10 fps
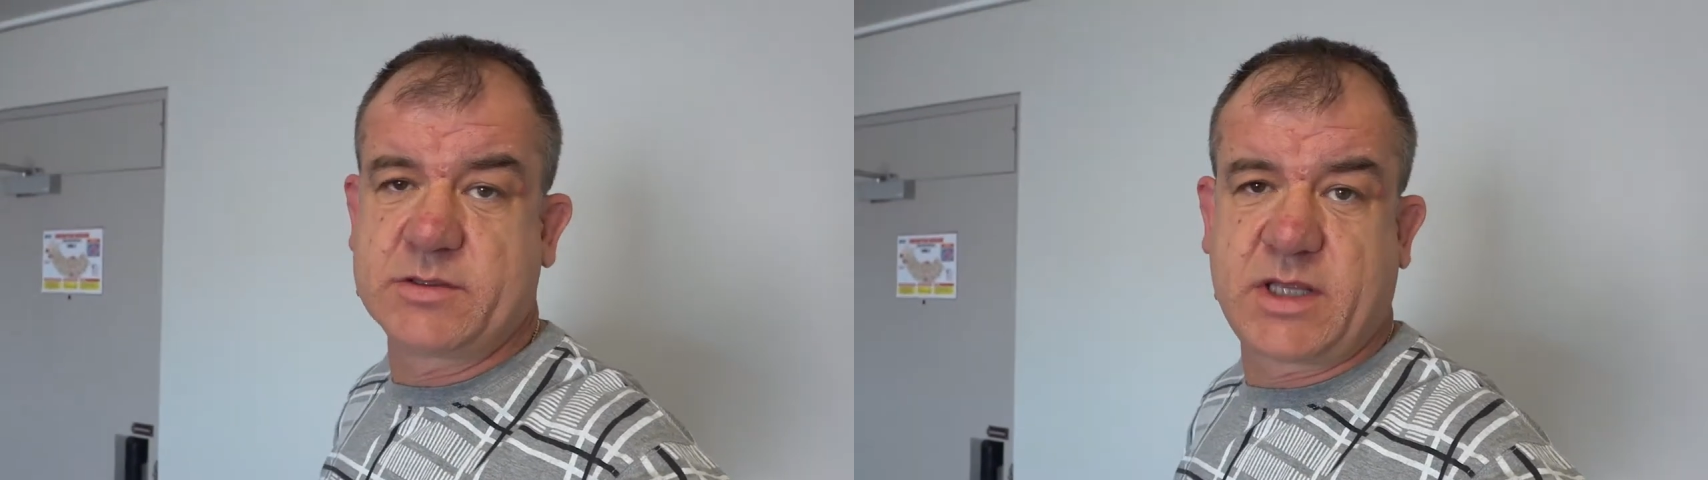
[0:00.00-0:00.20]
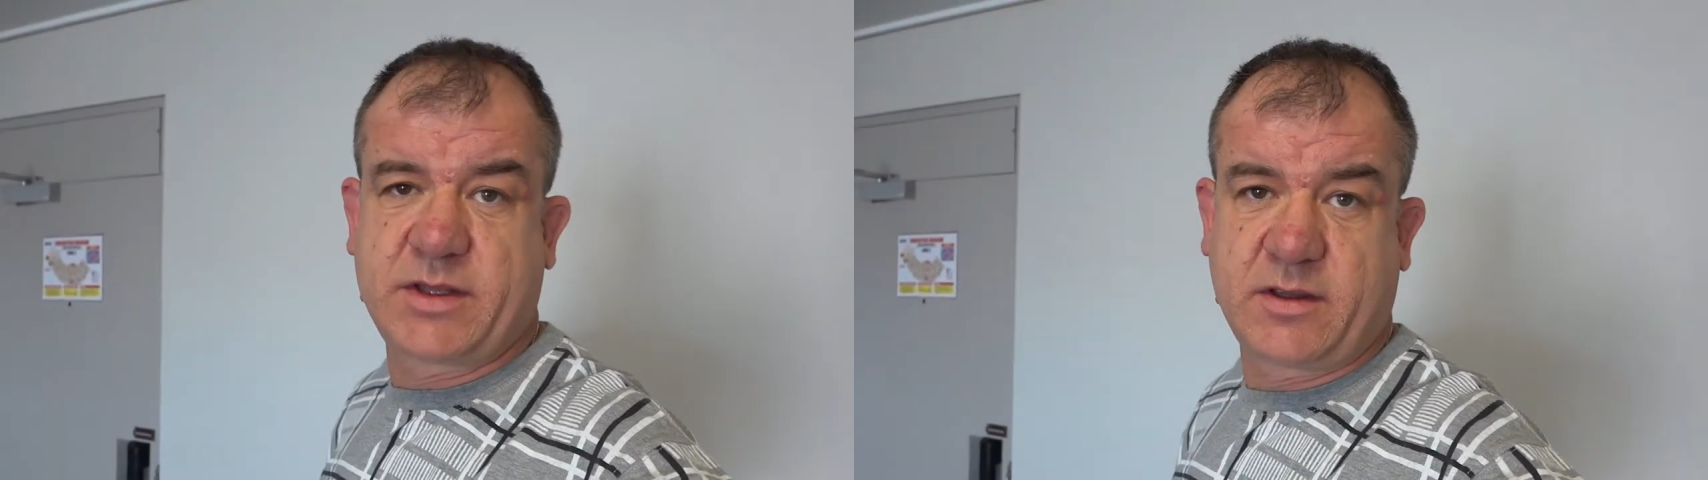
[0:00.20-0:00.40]

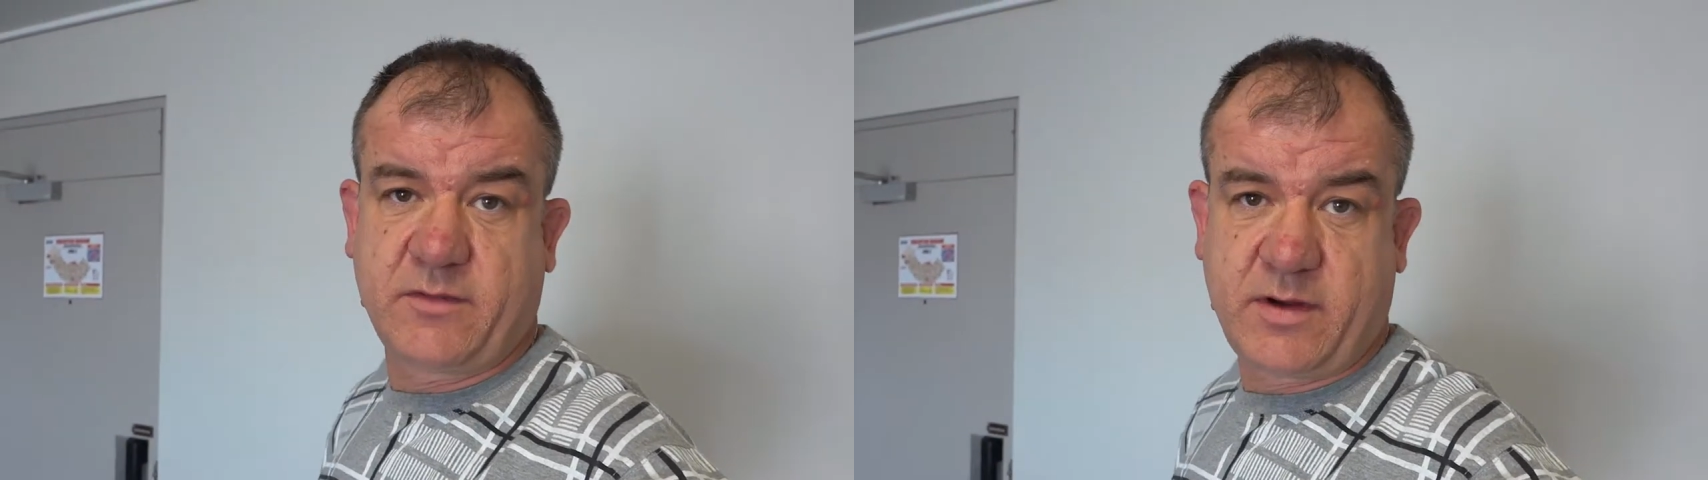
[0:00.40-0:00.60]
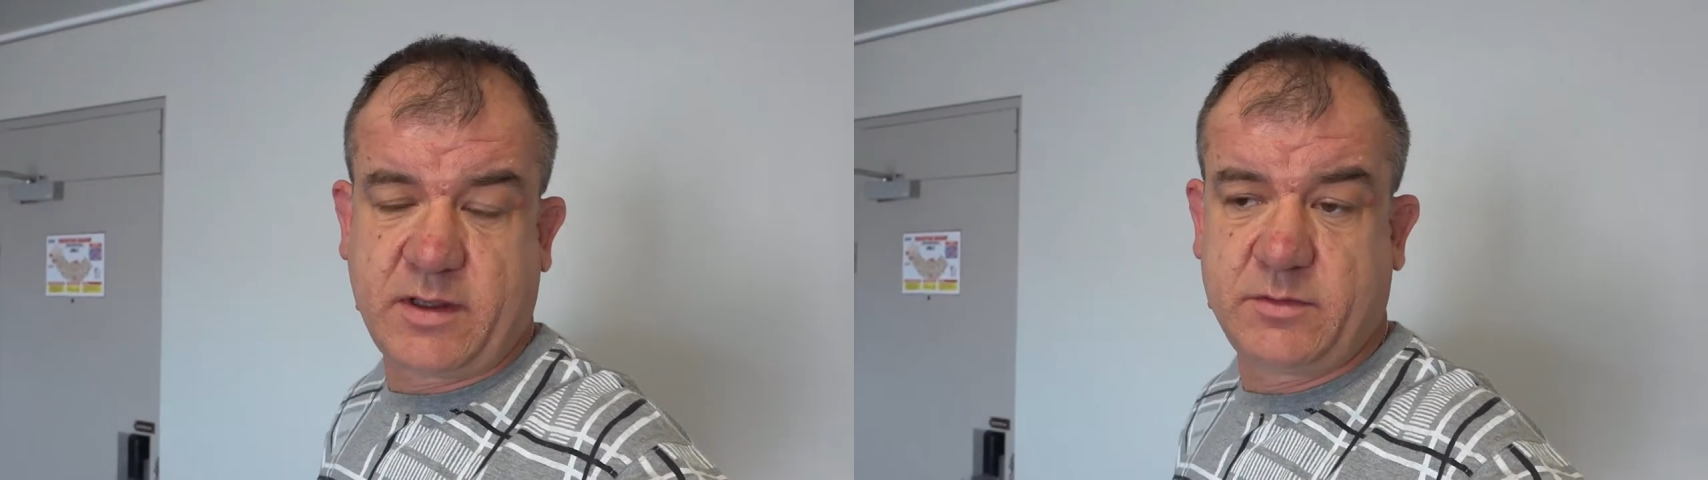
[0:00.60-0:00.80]
nothing
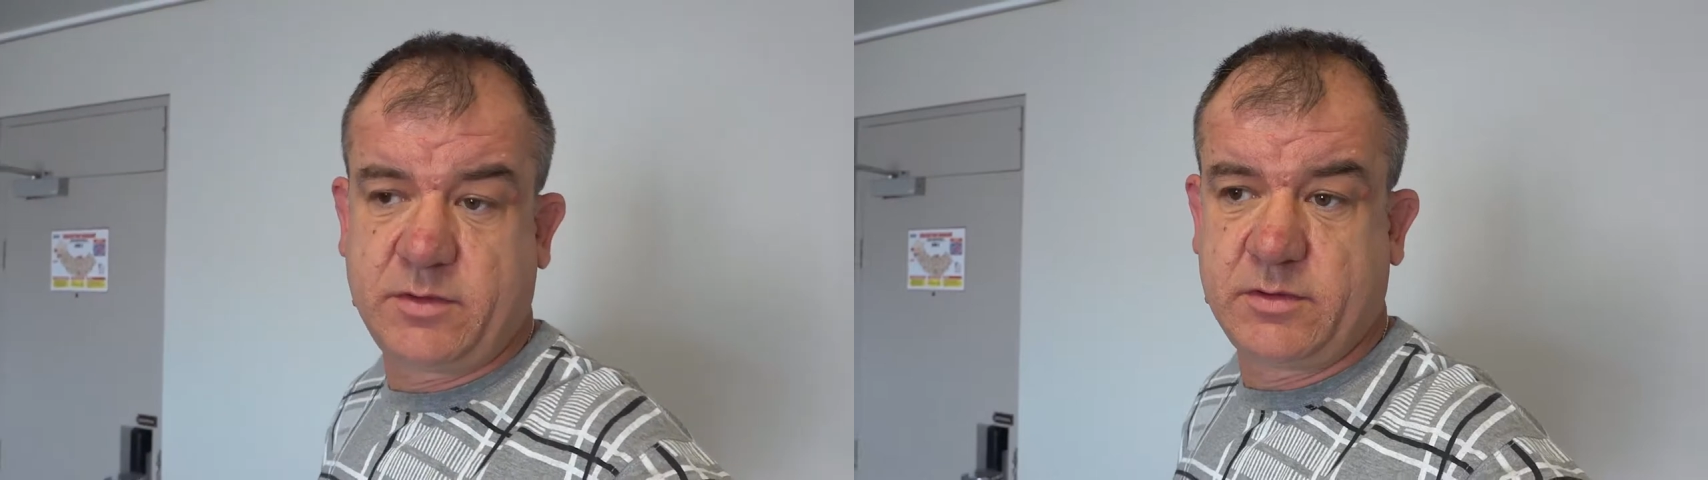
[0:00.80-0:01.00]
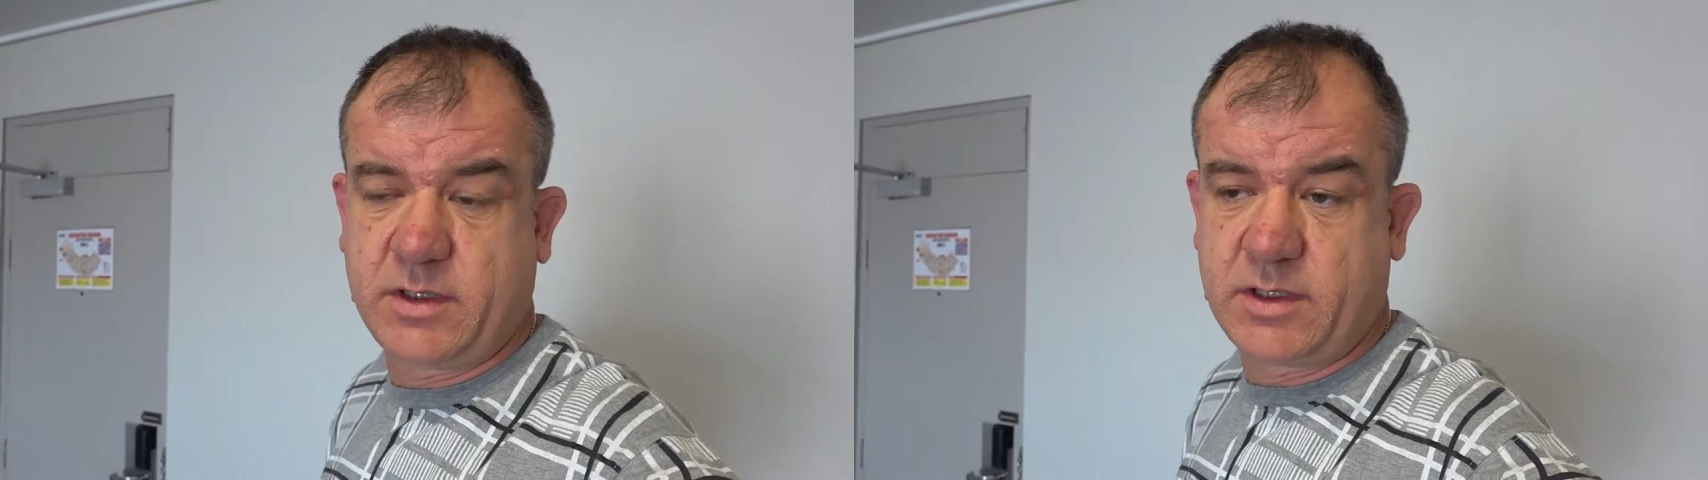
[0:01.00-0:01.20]

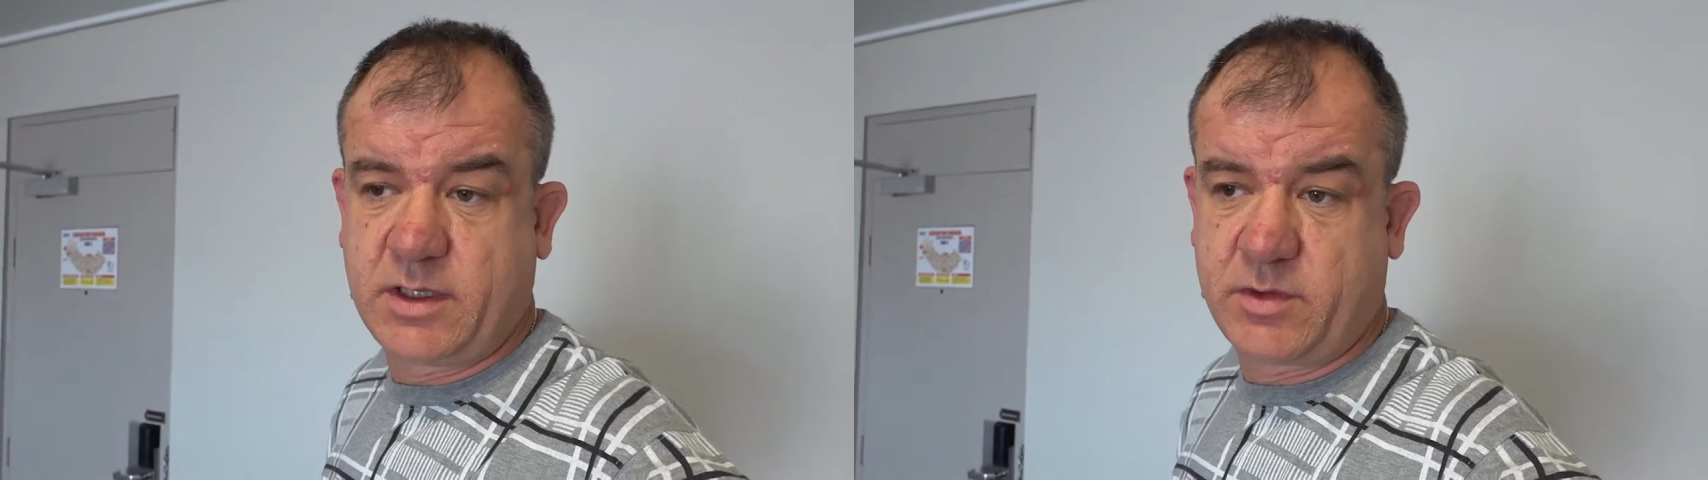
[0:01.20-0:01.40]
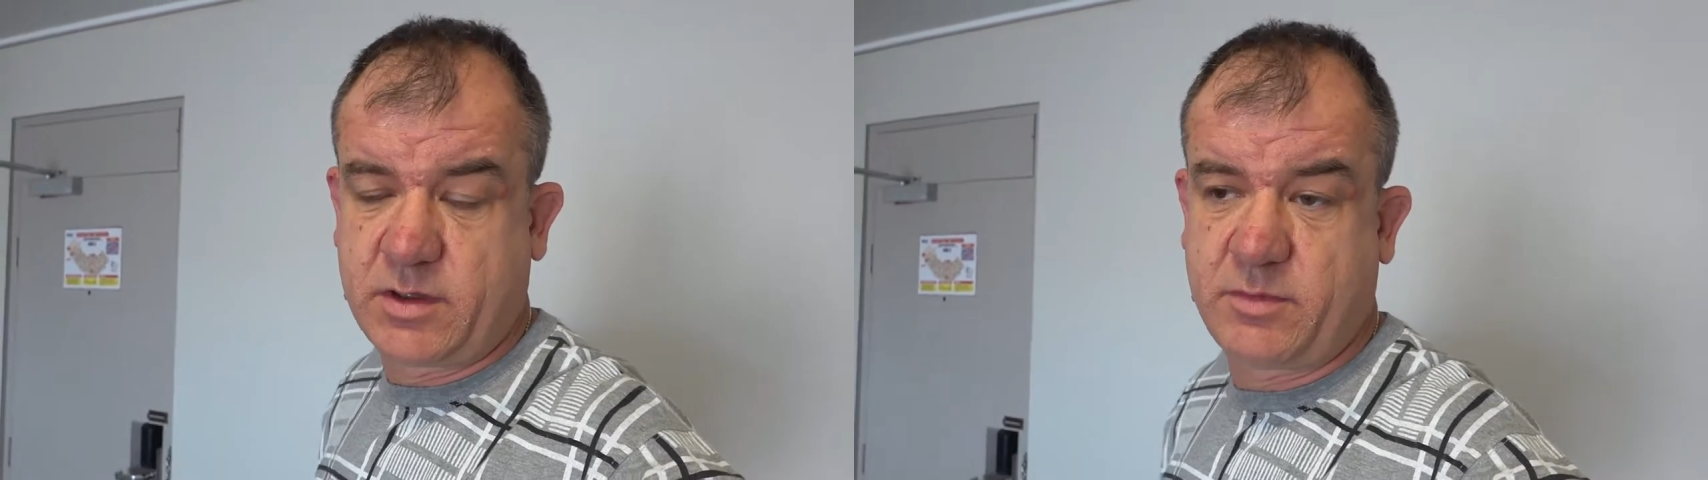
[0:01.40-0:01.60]
available, and
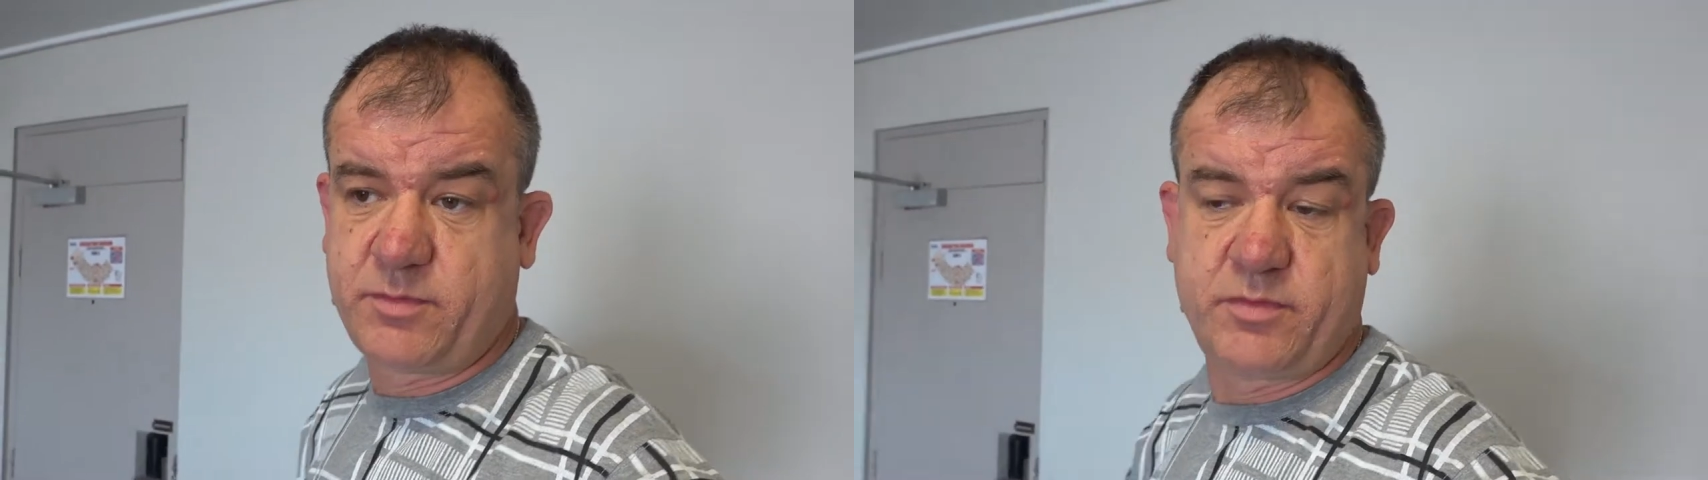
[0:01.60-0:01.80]
then when I